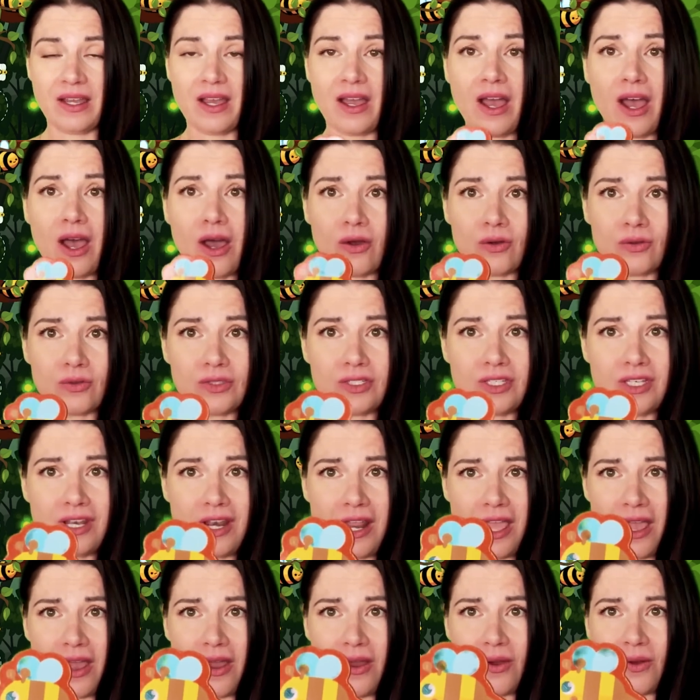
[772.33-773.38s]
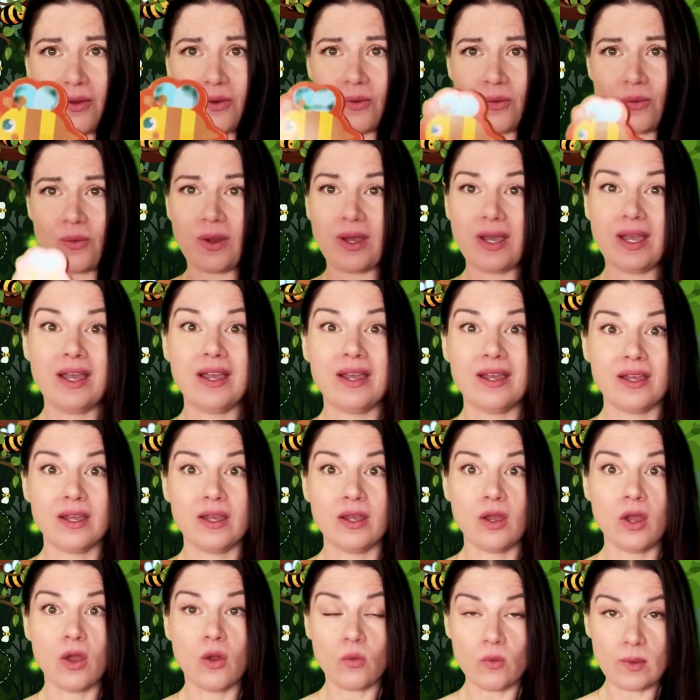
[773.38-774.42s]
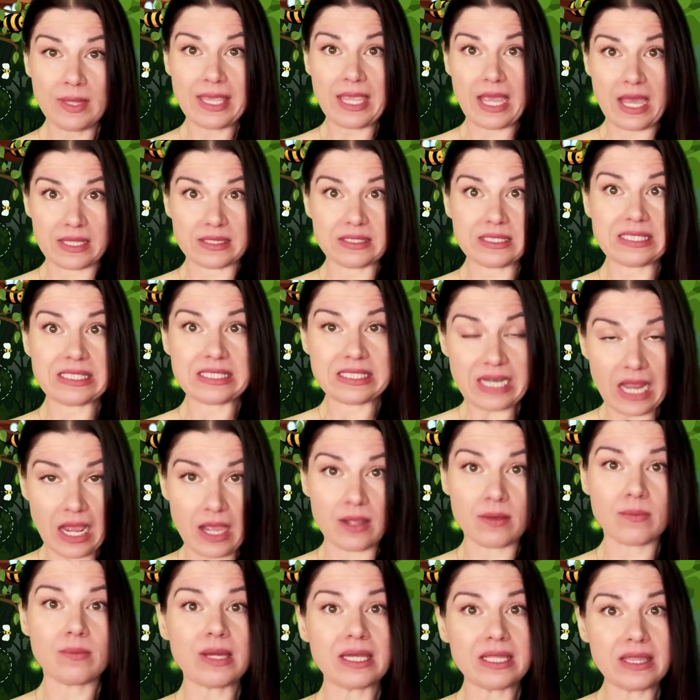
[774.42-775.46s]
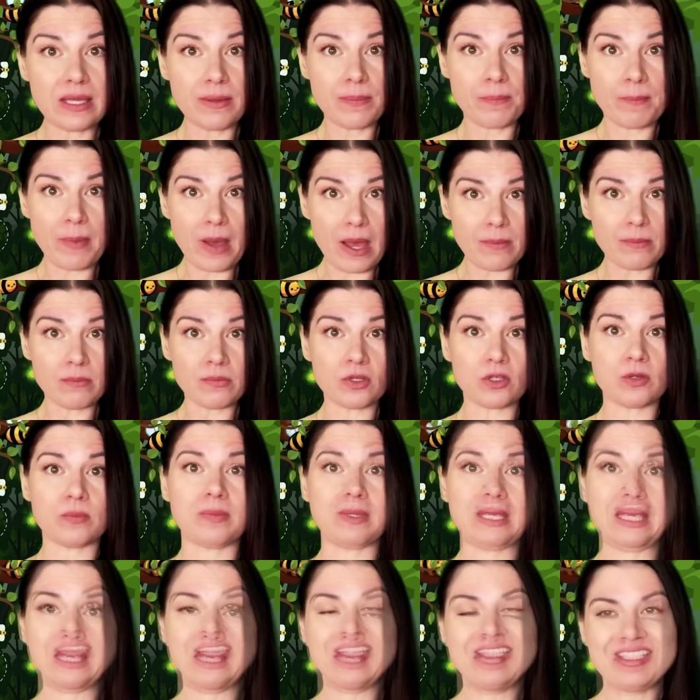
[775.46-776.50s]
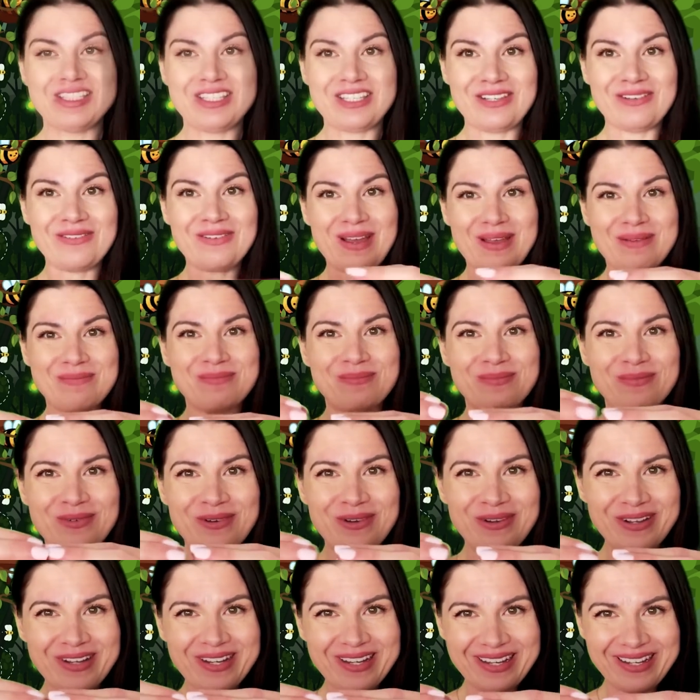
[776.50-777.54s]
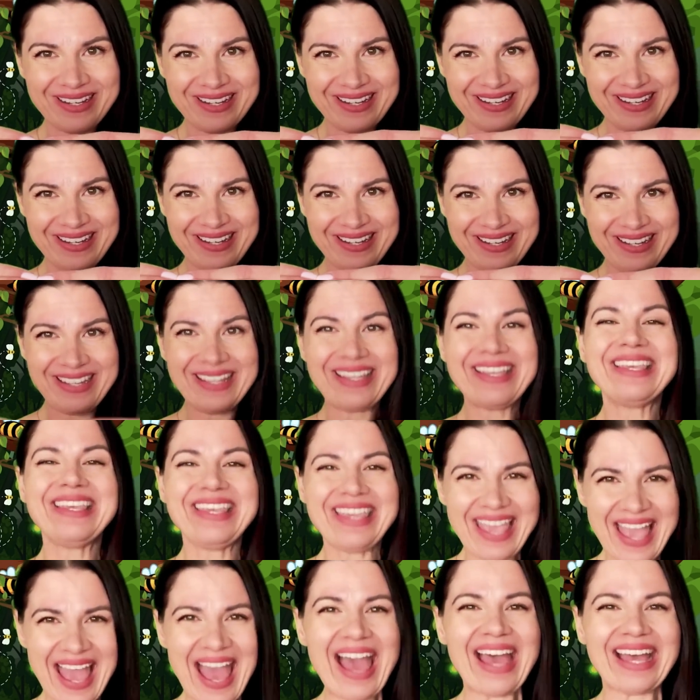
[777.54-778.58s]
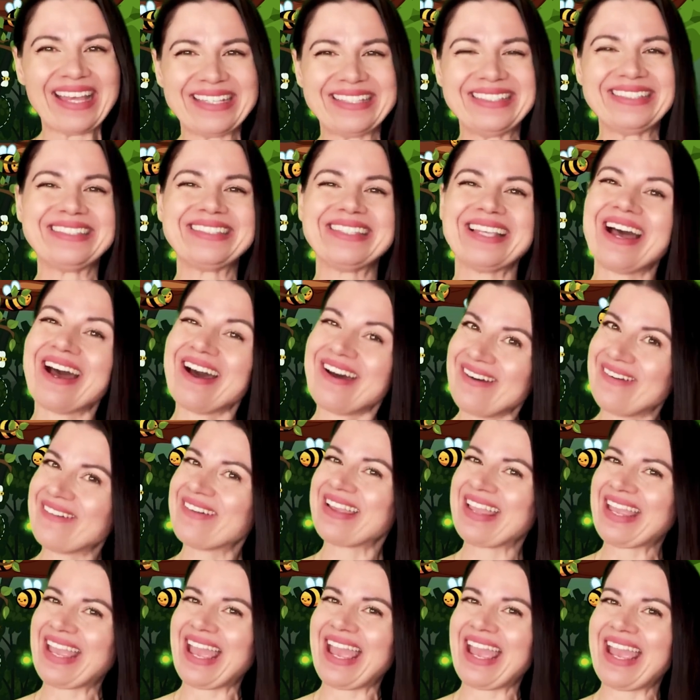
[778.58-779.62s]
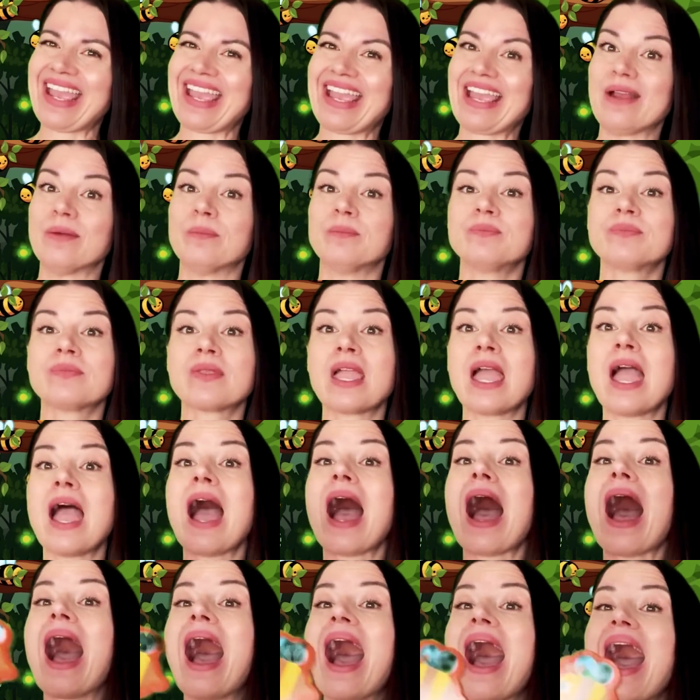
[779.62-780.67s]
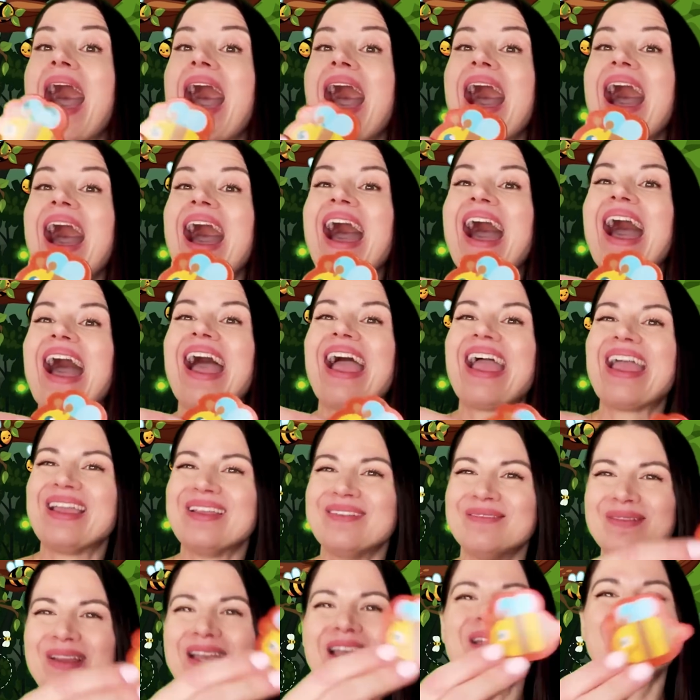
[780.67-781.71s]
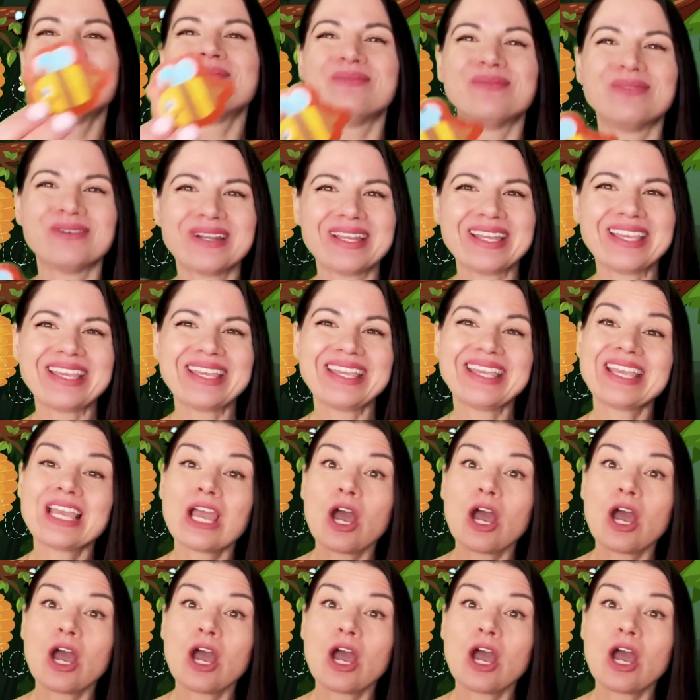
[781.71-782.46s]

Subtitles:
Oh no! We got stung by the bumblebee. Do you want more? Yes! Okay. I'm bringing